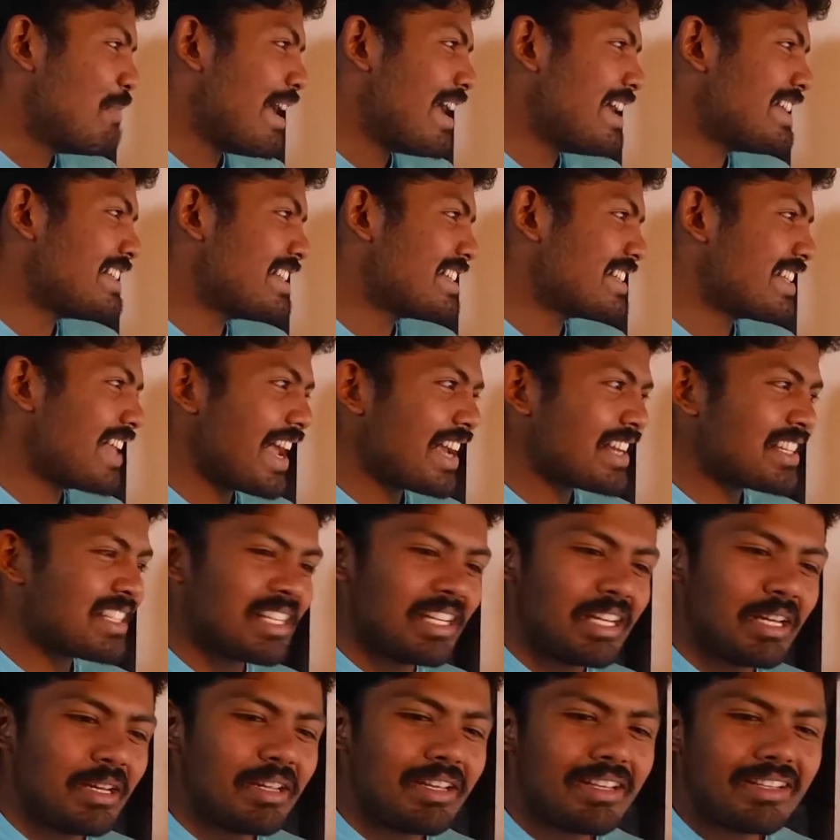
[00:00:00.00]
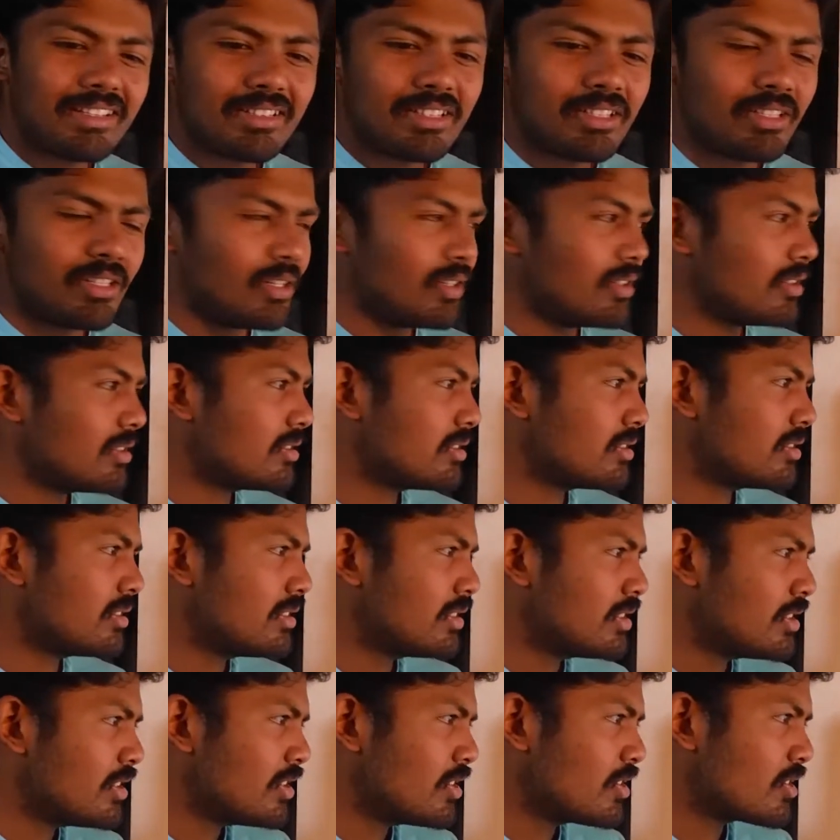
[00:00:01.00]
Bege is actually, you know,
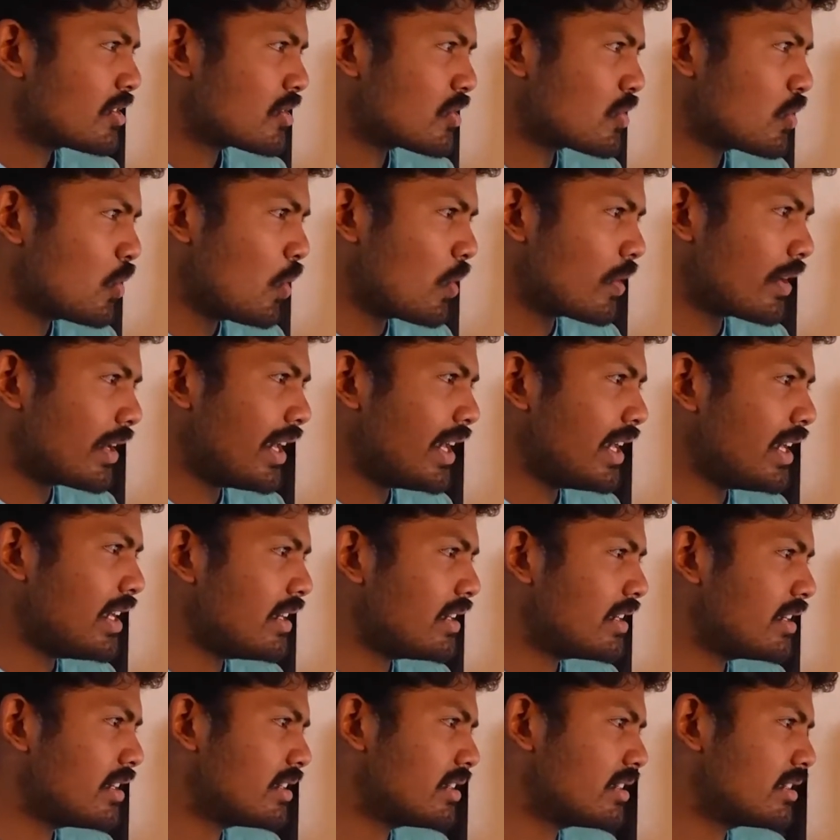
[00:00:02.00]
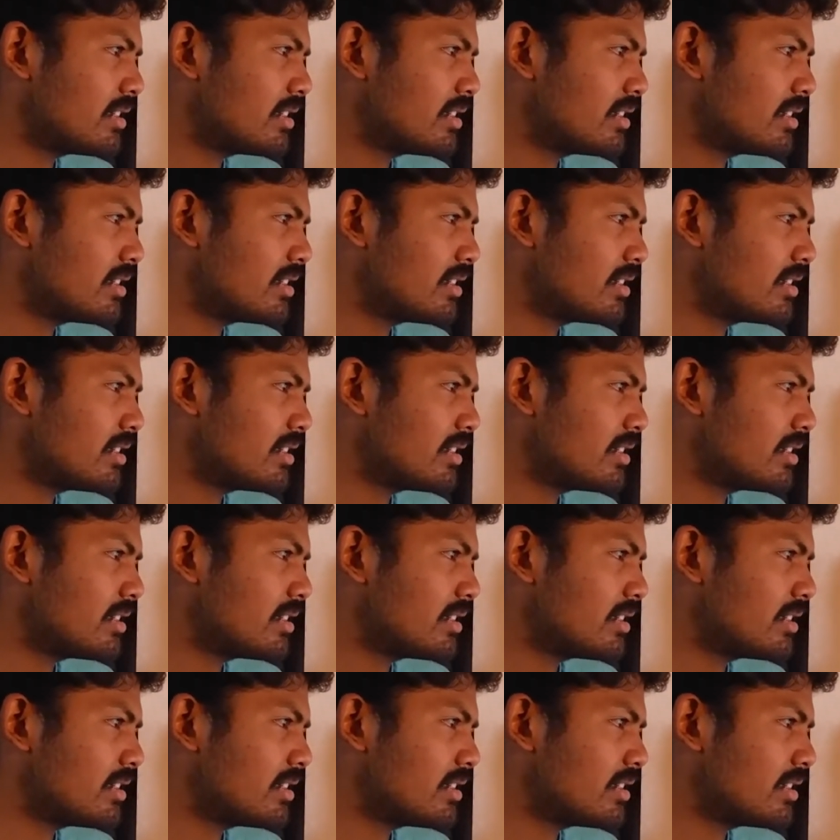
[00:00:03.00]
stalking